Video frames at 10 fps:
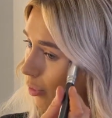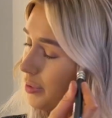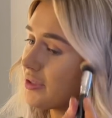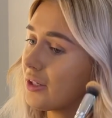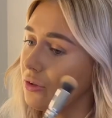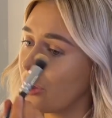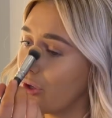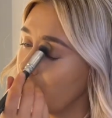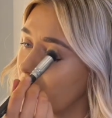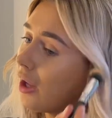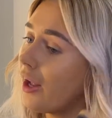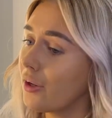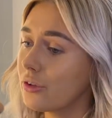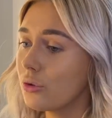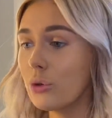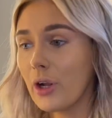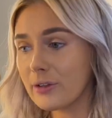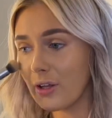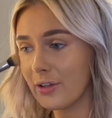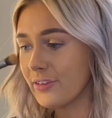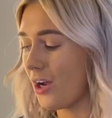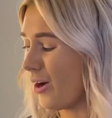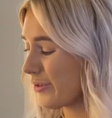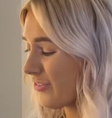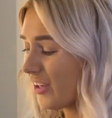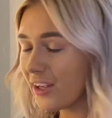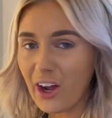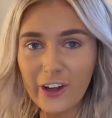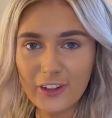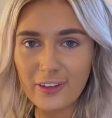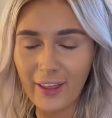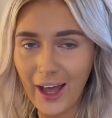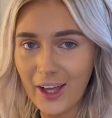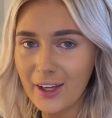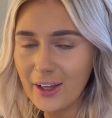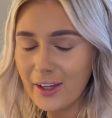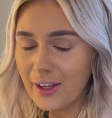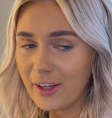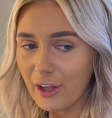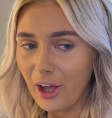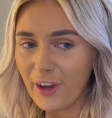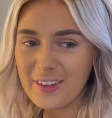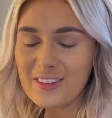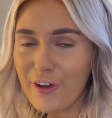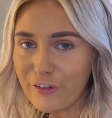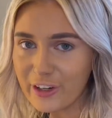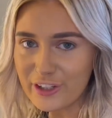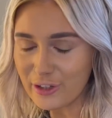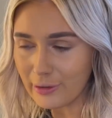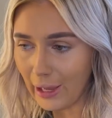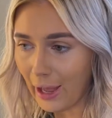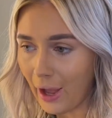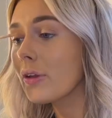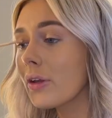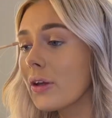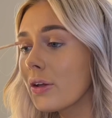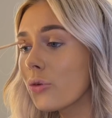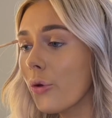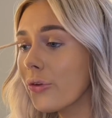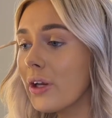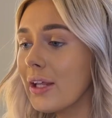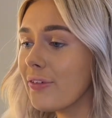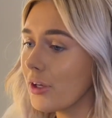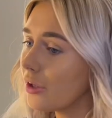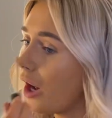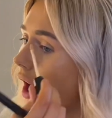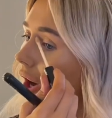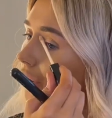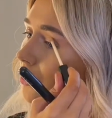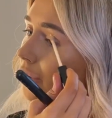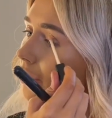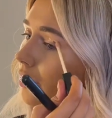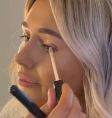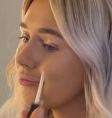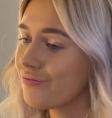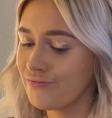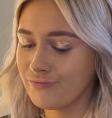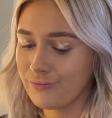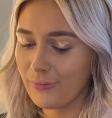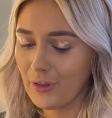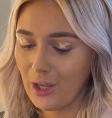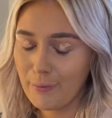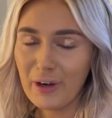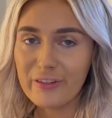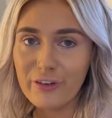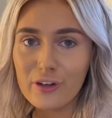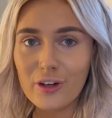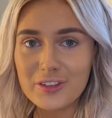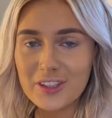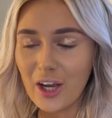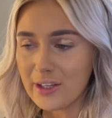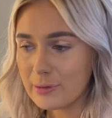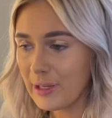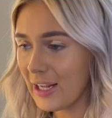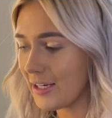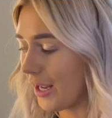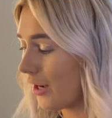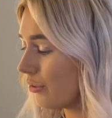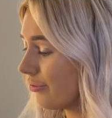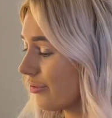TikTok. And I saw those last night. I was thinking I could do that. I could definitely do that. So I was gonna give it a go. Bloody forgot, didn't I? It's a bit late now.